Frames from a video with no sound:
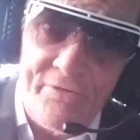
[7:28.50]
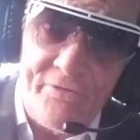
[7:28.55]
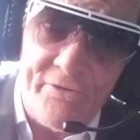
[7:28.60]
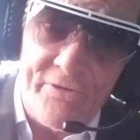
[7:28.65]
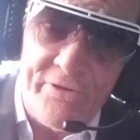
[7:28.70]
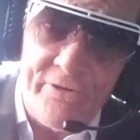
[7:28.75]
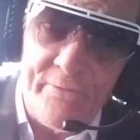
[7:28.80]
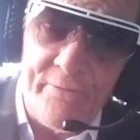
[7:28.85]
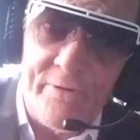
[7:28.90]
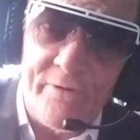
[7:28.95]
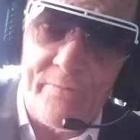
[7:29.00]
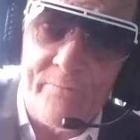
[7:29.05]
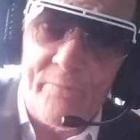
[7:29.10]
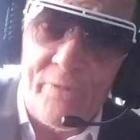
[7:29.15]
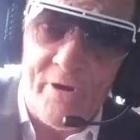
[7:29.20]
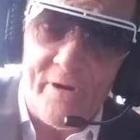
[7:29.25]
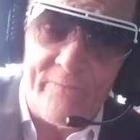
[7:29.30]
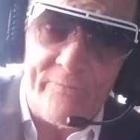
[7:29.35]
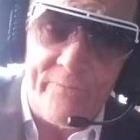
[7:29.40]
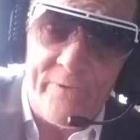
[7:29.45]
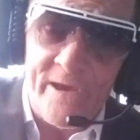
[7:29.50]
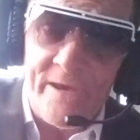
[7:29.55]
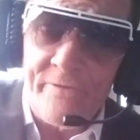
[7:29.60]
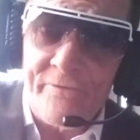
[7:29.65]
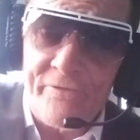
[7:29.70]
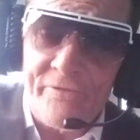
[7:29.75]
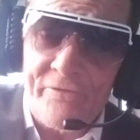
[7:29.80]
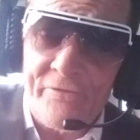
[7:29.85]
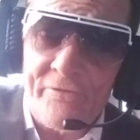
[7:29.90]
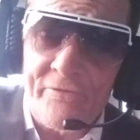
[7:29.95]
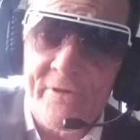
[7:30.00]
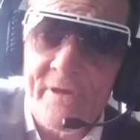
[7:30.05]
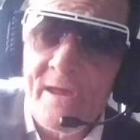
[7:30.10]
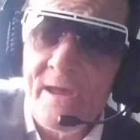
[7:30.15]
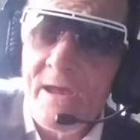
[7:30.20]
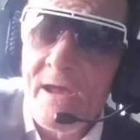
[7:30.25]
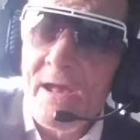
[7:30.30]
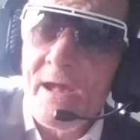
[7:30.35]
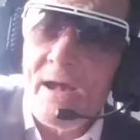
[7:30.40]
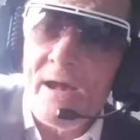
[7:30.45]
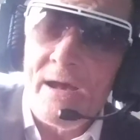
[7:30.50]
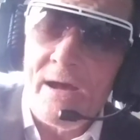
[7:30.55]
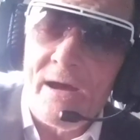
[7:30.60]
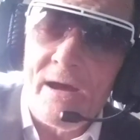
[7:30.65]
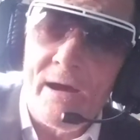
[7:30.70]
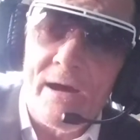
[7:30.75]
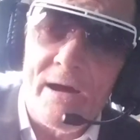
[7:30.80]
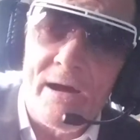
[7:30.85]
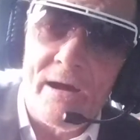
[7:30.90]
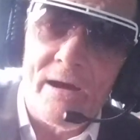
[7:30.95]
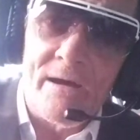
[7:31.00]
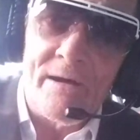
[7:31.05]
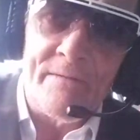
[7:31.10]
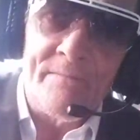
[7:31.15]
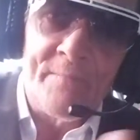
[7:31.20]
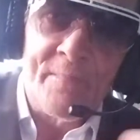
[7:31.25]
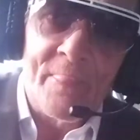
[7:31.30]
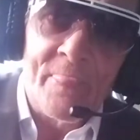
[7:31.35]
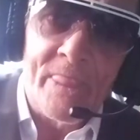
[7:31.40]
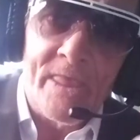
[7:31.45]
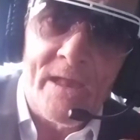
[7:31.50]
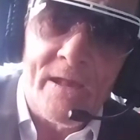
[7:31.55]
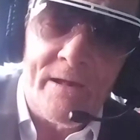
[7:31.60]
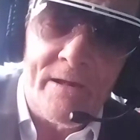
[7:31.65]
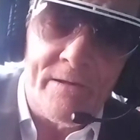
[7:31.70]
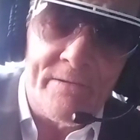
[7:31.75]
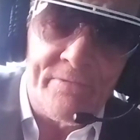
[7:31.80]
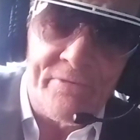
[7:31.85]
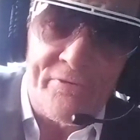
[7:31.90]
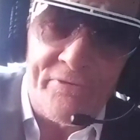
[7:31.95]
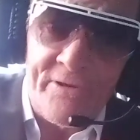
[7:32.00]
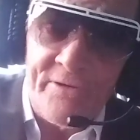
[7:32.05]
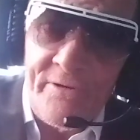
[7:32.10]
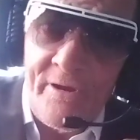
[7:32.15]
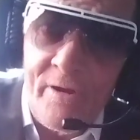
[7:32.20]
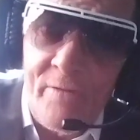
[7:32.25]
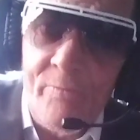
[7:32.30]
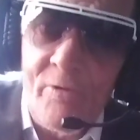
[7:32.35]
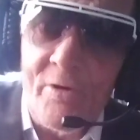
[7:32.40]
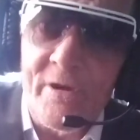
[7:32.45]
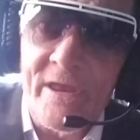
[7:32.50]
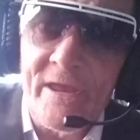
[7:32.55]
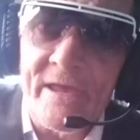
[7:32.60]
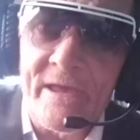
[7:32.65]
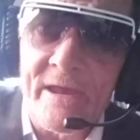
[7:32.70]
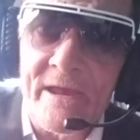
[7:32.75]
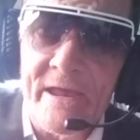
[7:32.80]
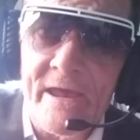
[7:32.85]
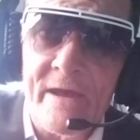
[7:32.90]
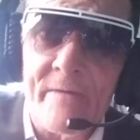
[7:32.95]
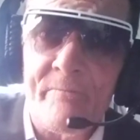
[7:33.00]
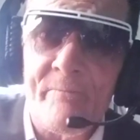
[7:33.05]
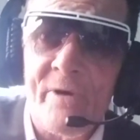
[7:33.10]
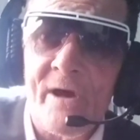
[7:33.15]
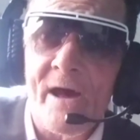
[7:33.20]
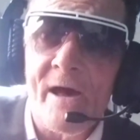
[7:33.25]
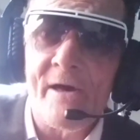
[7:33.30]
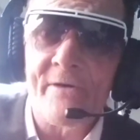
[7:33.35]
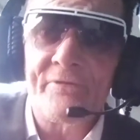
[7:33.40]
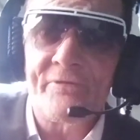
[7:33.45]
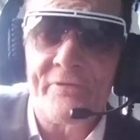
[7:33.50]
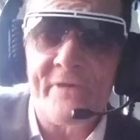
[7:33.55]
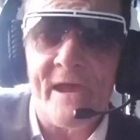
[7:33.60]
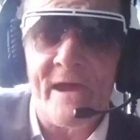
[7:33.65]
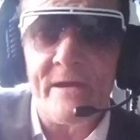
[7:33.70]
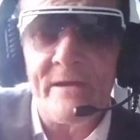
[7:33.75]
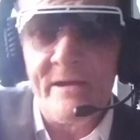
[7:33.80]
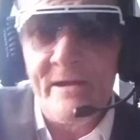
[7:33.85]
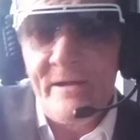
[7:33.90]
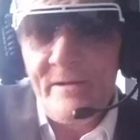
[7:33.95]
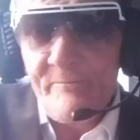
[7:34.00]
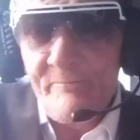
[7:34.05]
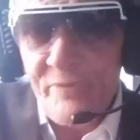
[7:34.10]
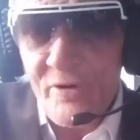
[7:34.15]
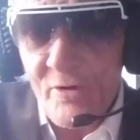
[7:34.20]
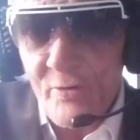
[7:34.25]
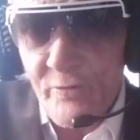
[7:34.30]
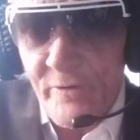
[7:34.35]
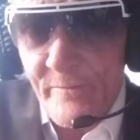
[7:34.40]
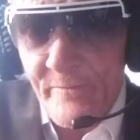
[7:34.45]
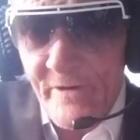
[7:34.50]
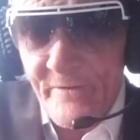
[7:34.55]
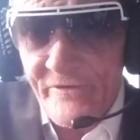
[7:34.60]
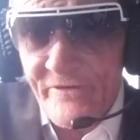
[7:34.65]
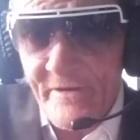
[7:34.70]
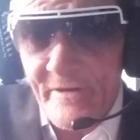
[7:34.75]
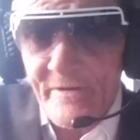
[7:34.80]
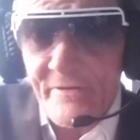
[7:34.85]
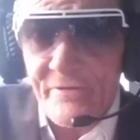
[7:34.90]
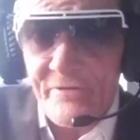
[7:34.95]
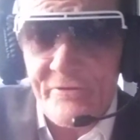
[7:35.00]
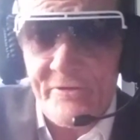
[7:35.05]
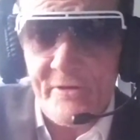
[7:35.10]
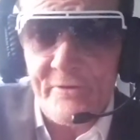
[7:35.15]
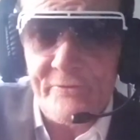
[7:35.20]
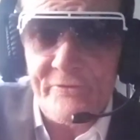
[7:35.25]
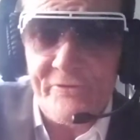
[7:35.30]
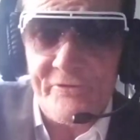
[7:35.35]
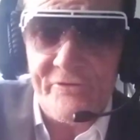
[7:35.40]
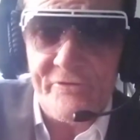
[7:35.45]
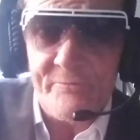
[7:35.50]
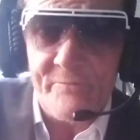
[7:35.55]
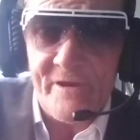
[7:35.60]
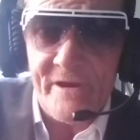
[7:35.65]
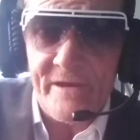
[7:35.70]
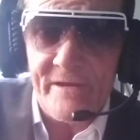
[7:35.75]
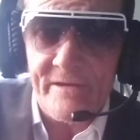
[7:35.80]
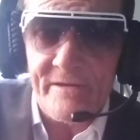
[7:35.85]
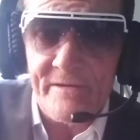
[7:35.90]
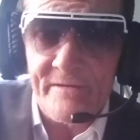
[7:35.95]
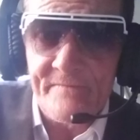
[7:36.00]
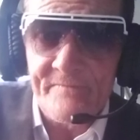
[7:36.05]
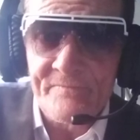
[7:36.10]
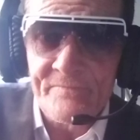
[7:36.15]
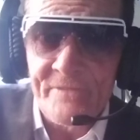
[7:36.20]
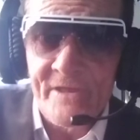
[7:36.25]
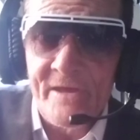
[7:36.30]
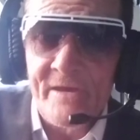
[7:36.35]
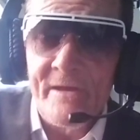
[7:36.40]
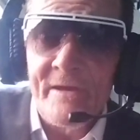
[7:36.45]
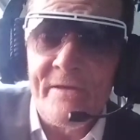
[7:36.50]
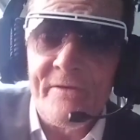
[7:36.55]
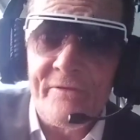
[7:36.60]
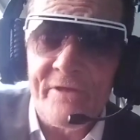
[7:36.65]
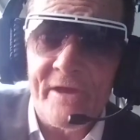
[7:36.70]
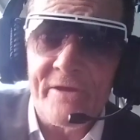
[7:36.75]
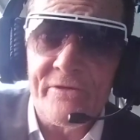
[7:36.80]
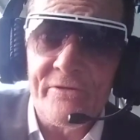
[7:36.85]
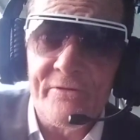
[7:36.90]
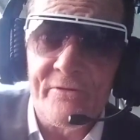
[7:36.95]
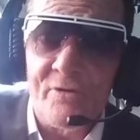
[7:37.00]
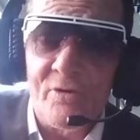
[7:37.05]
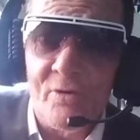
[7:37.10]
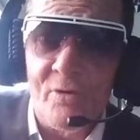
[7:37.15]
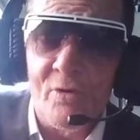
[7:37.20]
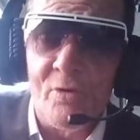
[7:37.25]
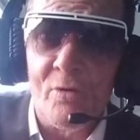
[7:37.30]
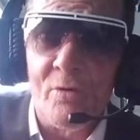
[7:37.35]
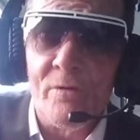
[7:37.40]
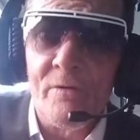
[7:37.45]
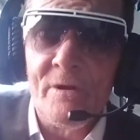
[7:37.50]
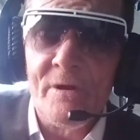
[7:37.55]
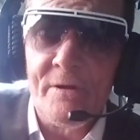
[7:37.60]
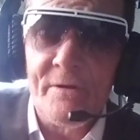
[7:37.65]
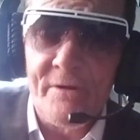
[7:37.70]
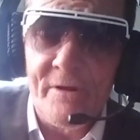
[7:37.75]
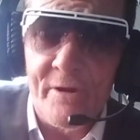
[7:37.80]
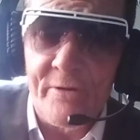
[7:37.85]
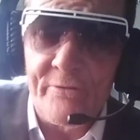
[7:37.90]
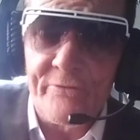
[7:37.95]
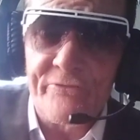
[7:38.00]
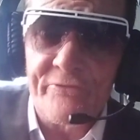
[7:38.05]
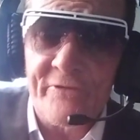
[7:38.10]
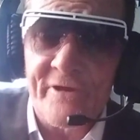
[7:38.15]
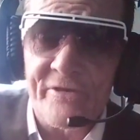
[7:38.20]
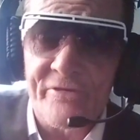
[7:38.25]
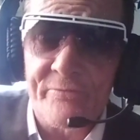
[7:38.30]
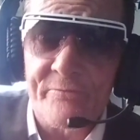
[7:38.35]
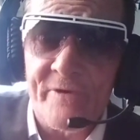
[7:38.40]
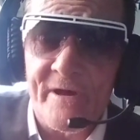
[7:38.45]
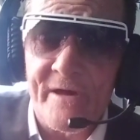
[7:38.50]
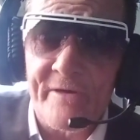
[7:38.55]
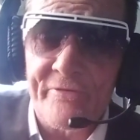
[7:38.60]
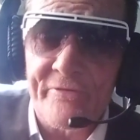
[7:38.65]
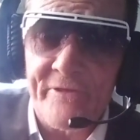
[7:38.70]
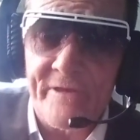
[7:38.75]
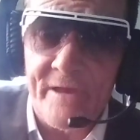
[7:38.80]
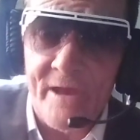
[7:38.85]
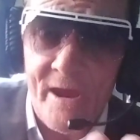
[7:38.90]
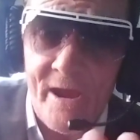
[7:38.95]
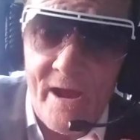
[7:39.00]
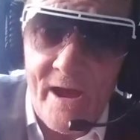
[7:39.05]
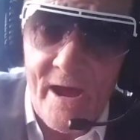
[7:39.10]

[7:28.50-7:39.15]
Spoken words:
Secured by fence, so nobody can get past that perimeter, so to speak, that you call no trespassing.